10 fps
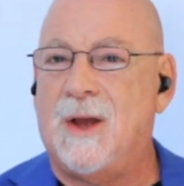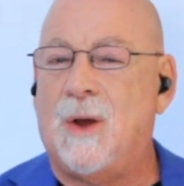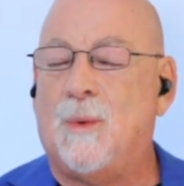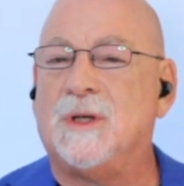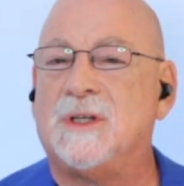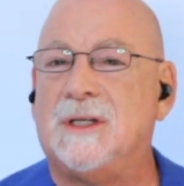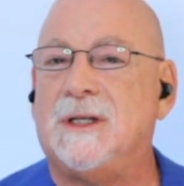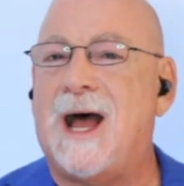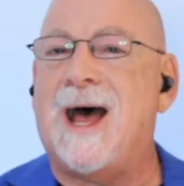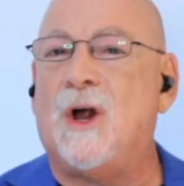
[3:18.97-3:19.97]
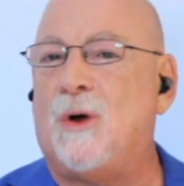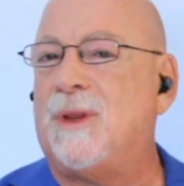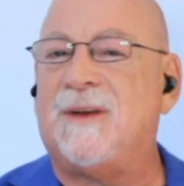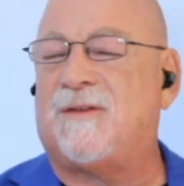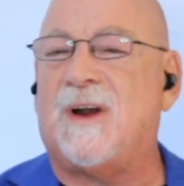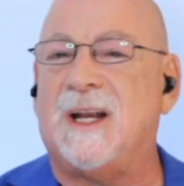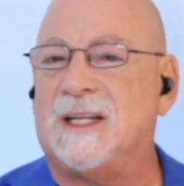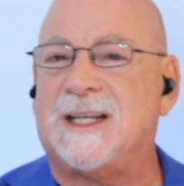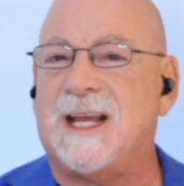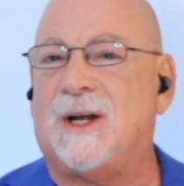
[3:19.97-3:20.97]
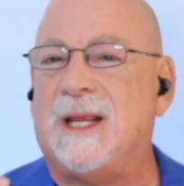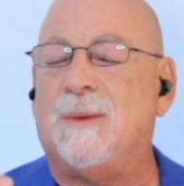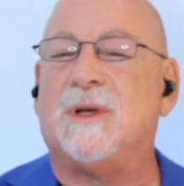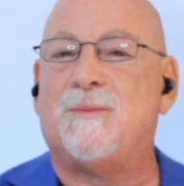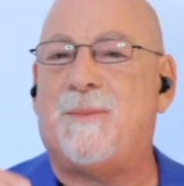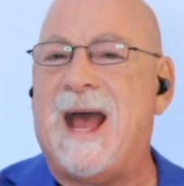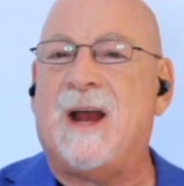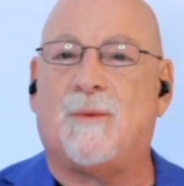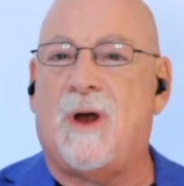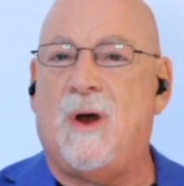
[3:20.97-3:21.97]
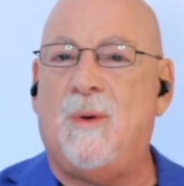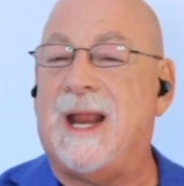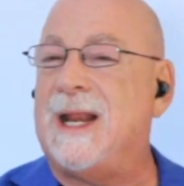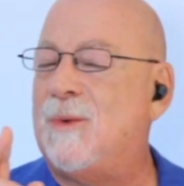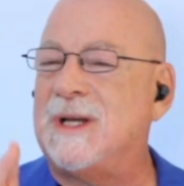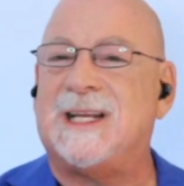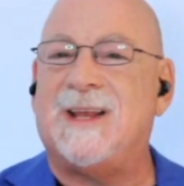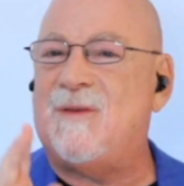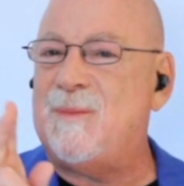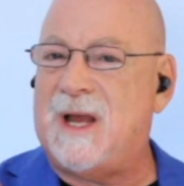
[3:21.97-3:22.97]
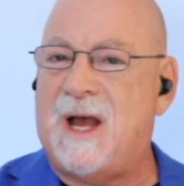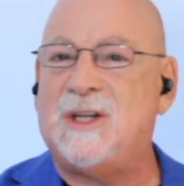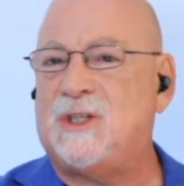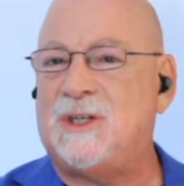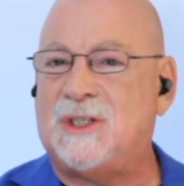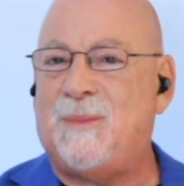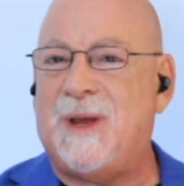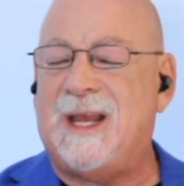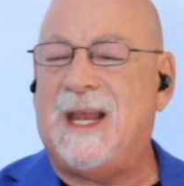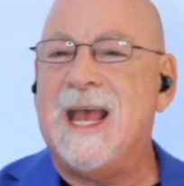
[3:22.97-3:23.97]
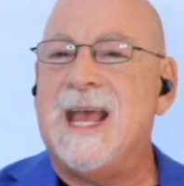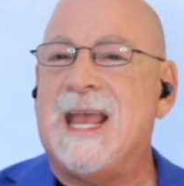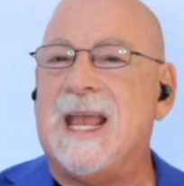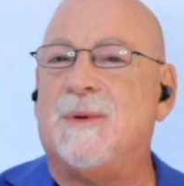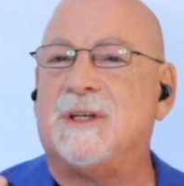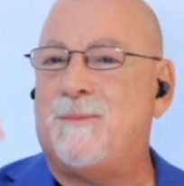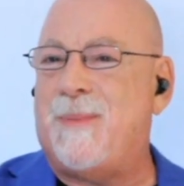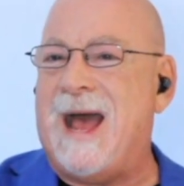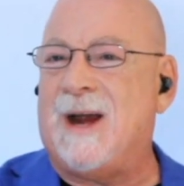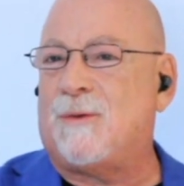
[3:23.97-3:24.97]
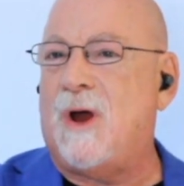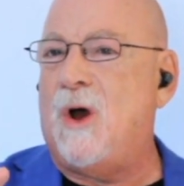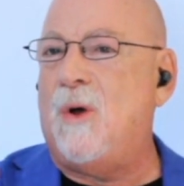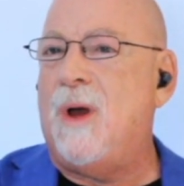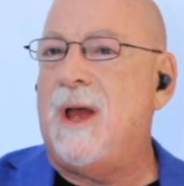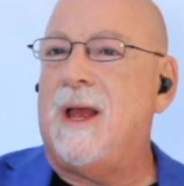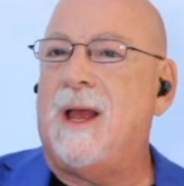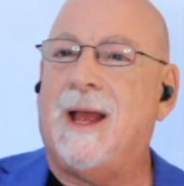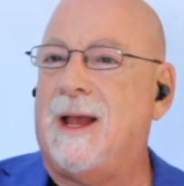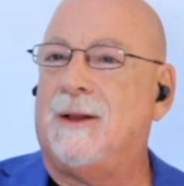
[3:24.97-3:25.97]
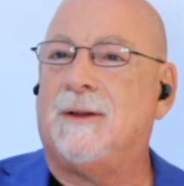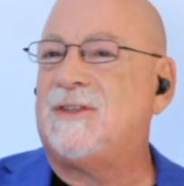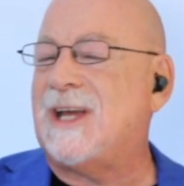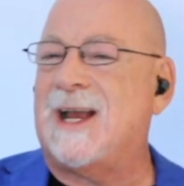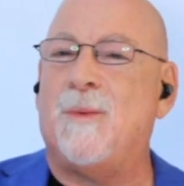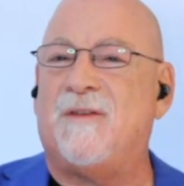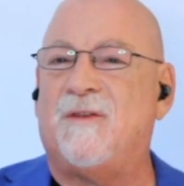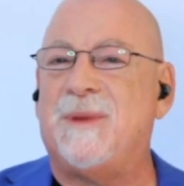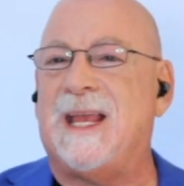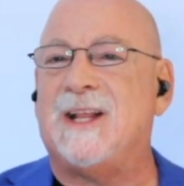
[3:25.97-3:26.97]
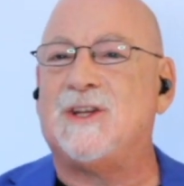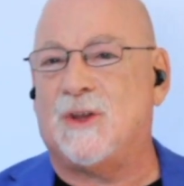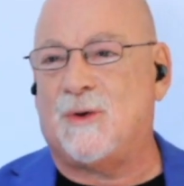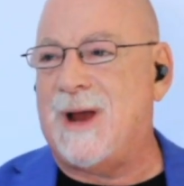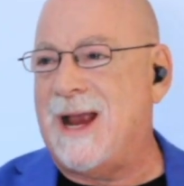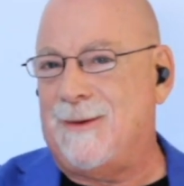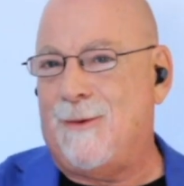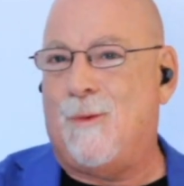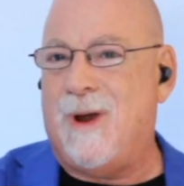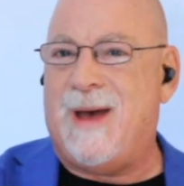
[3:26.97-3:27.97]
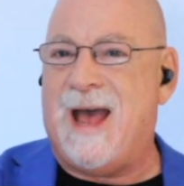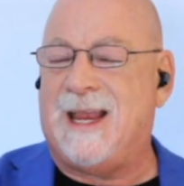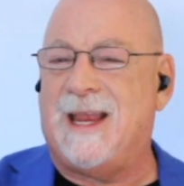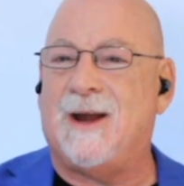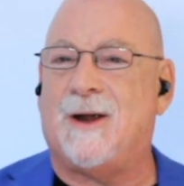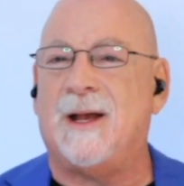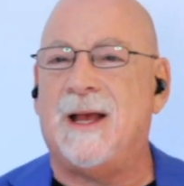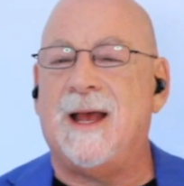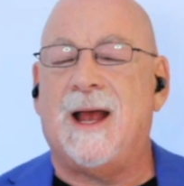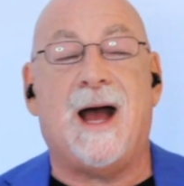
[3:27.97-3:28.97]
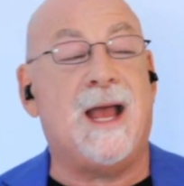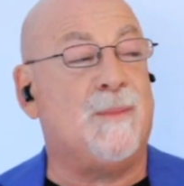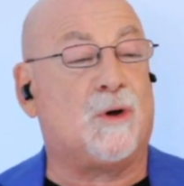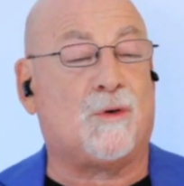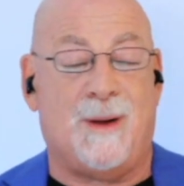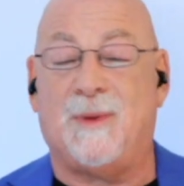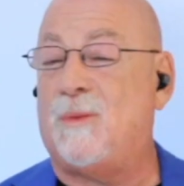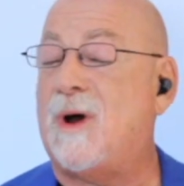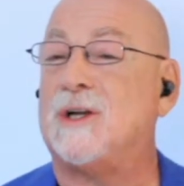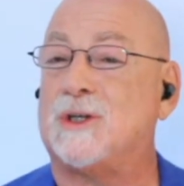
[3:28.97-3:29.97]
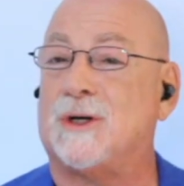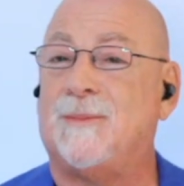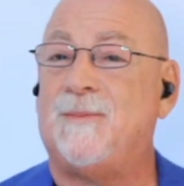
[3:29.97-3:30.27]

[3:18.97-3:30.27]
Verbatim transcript: was not only front and center, he was back row, and he wasn't even behind Xi Jinping. He was back row, second one from the end to the right, way back here. I am a Kremlin watcher